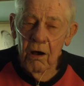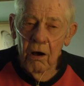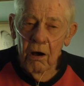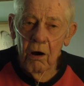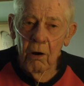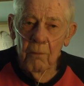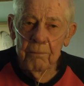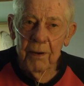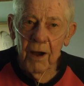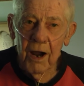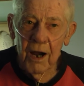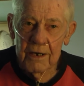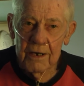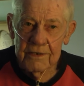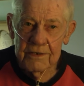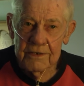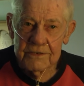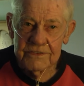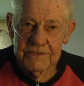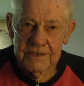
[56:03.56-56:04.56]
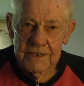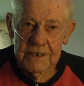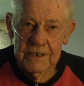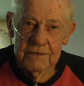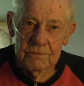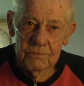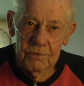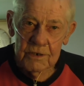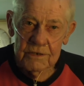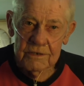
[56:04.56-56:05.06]
all part of the
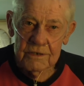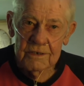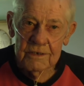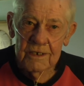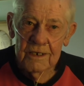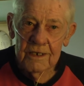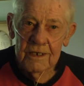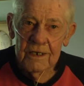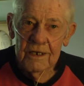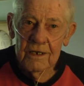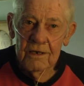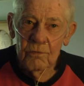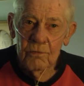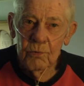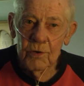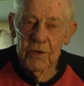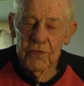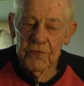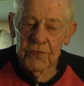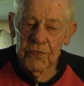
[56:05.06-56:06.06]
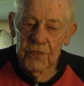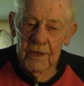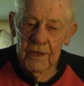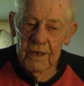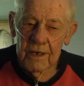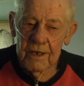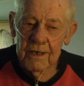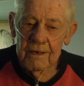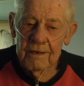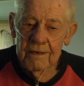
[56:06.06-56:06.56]
scene with, with
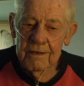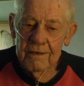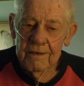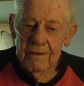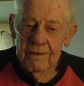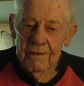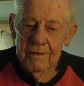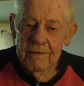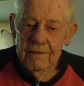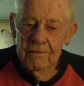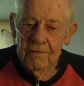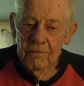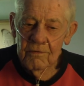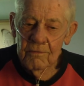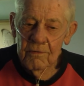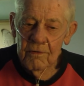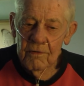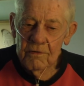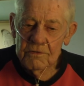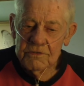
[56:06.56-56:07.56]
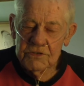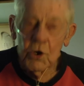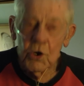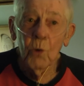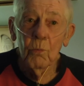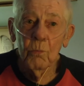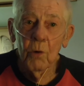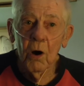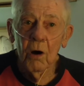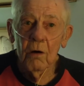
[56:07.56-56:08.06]
uh,
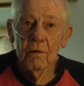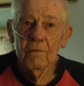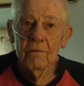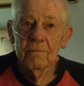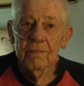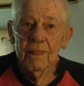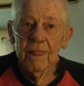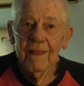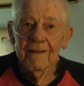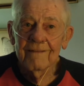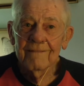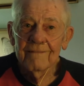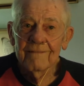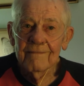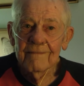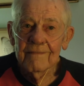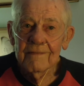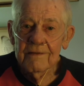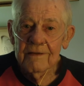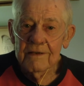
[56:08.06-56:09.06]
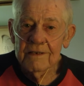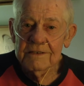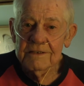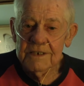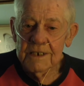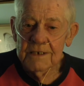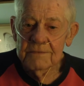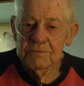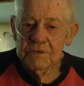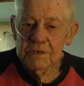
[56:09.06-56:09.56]
Stonewall. It
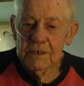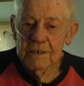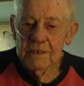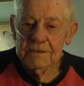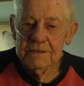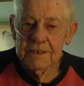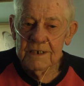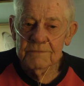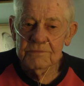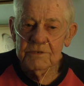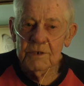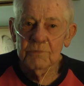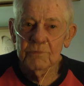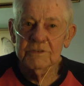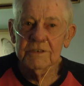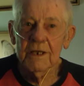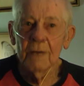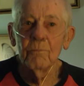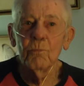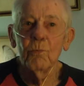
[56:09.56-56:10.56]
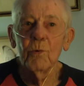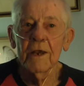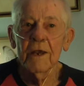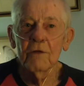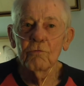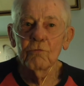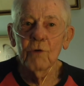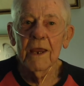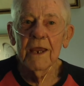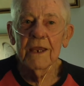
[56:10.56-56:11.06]
seems, it seems there was something went
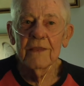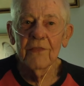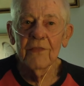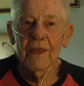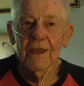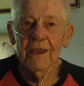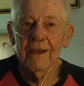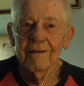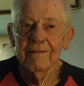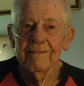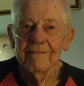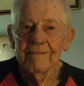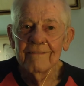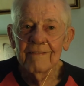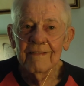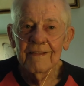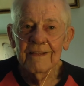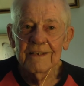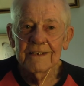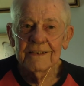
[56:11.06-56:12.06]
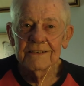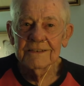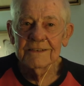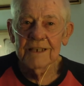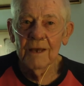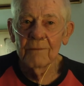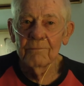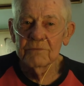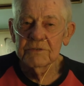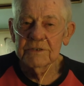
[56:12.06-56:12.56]
awry there.
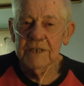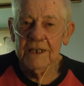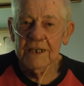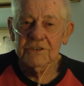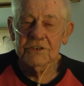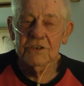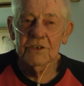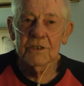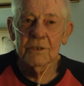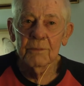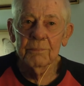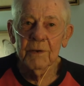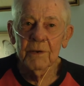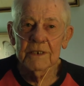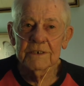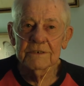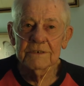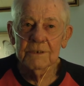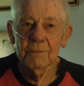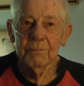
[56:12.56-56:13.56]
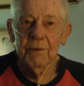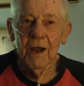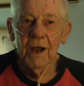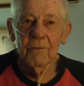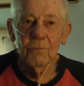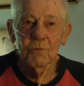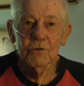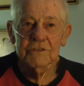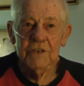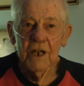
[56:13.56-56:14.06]
Some section of the police
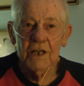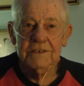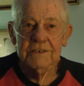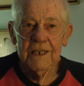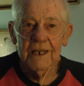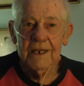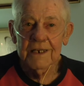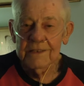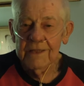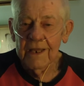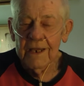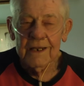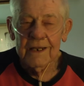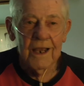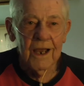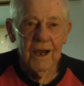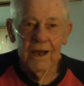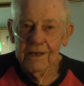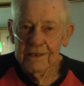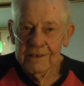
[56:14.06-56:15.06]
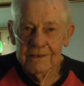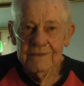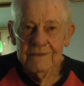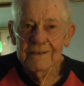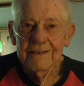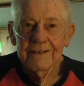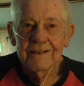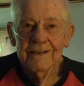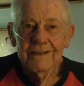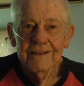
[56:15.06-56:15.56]
department was not getting their cut.
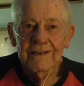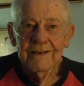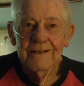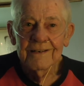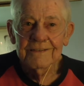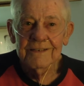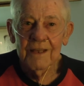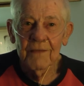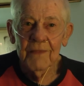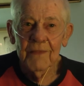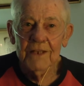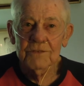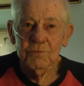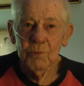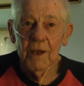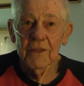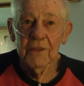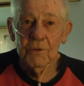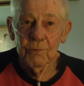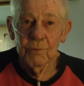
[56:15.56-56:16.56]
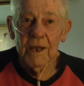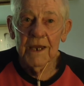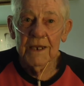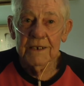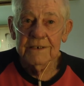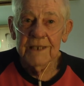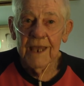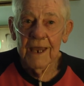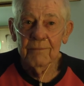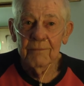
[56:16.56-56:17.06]
So that's why the
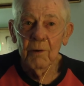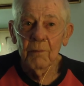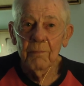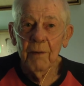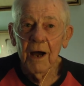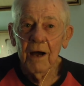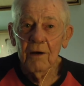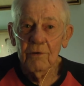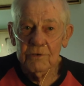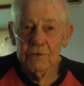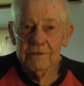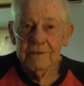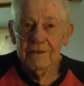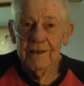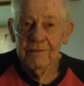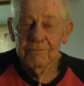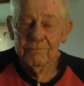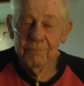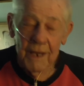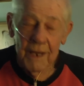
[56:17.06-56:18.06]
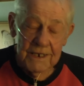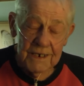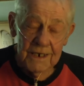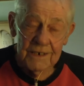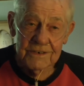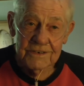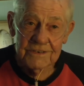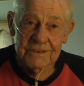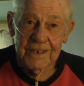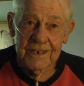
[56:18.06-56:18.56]
raid came about, my
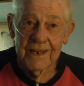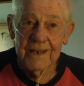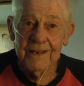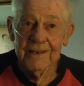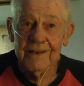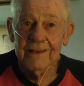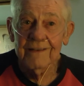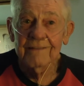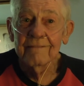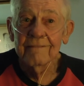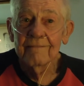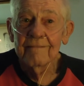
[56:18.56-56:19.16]
understanding,